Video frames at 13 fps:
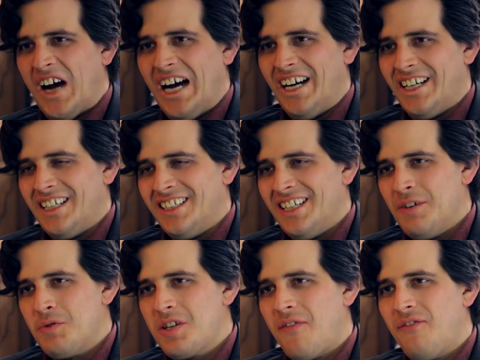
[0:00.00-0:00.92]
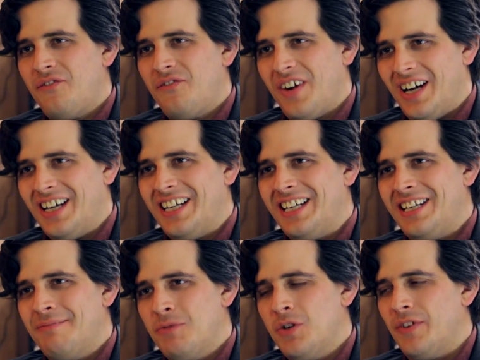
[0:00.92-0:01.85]
Fine. It was a
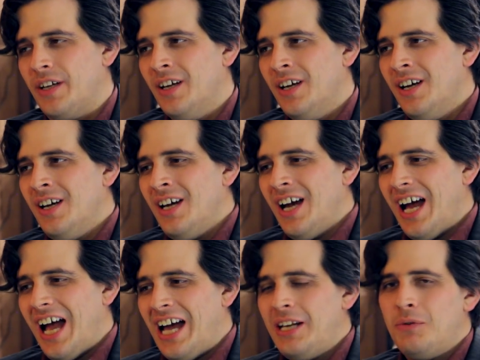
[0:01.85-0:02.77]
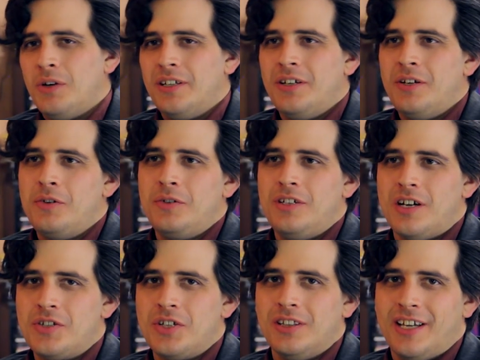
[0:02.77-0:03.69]
fine movie. Anyone who
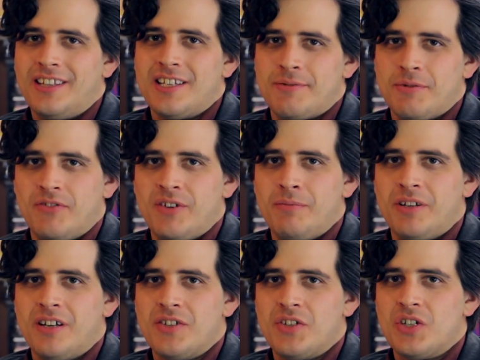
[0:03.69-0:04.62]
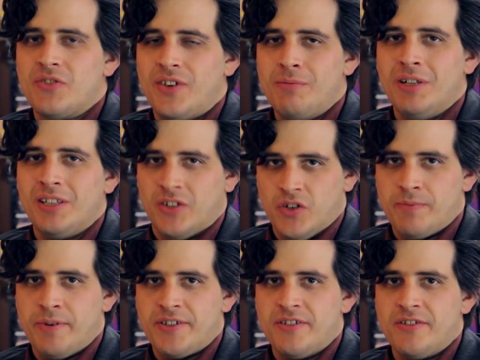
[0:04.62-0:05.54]
doesn't like this movie because there's female
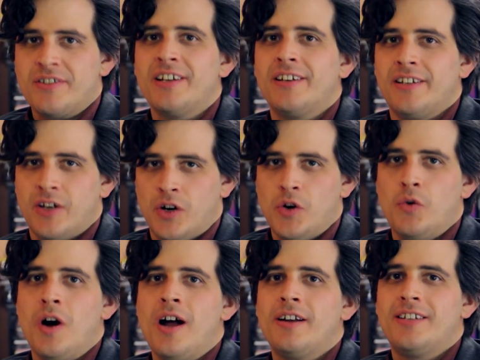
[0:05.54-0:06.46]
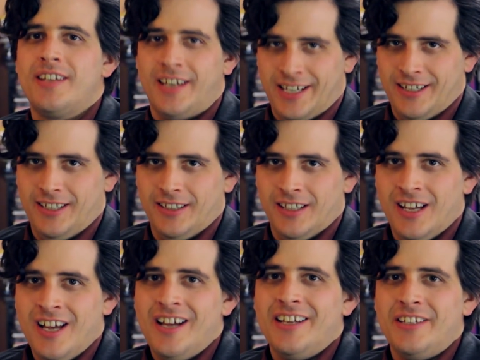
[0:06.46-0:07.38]
Ghostbusters can go to hell.
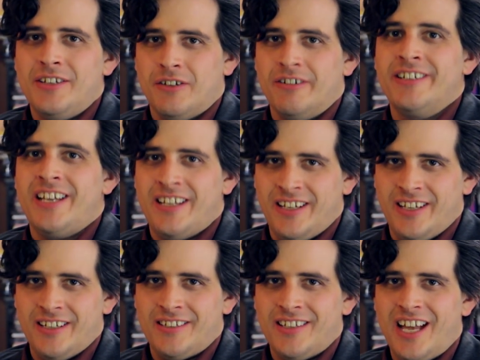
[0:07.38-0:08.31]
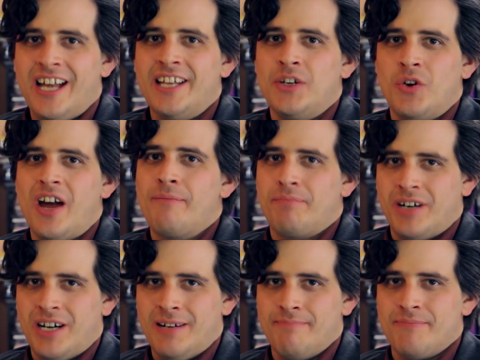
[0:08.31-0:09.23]
You're an idiot and you have
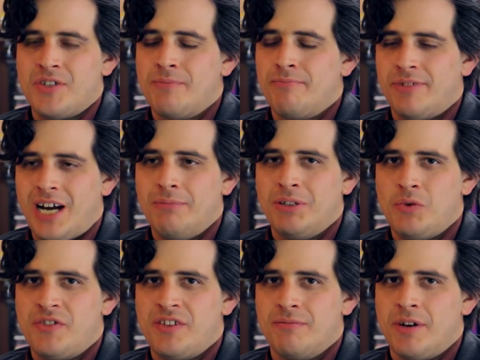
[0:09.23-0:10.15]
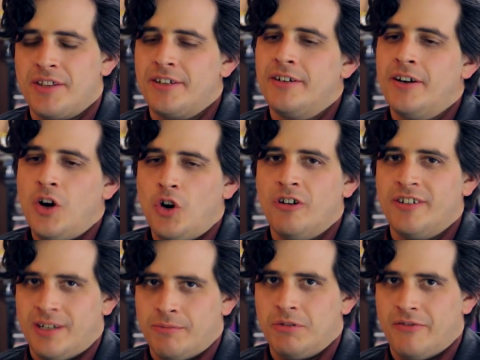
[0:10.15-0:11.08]
problems, probably with your mother or
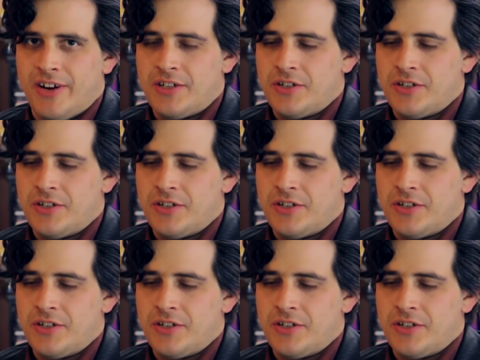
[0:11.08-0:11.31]
a number of